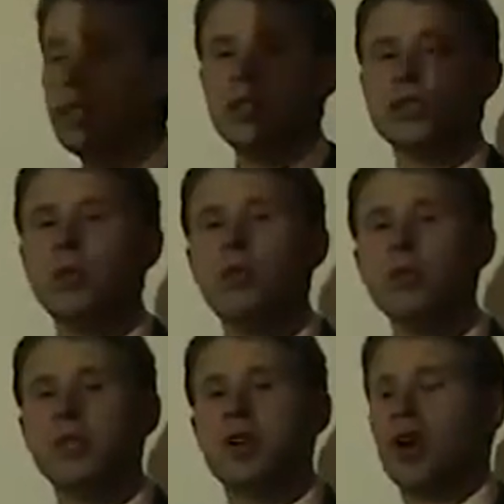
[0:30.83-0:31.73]
So what
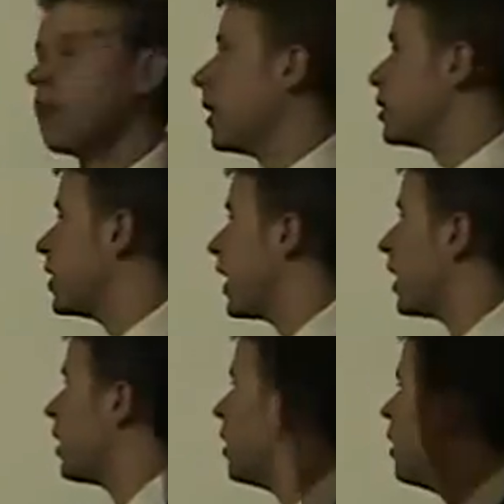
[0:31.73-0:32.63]
we'll be talking about
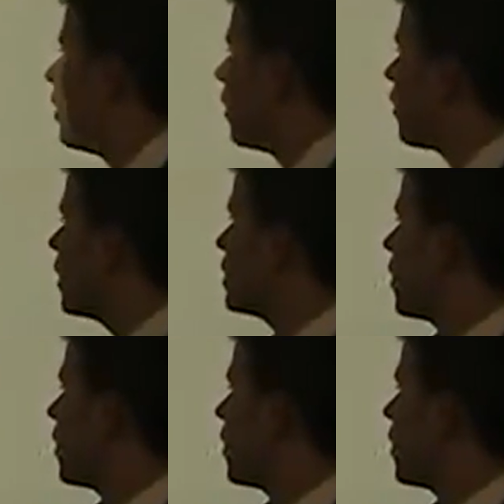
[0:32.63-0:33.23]
today. First,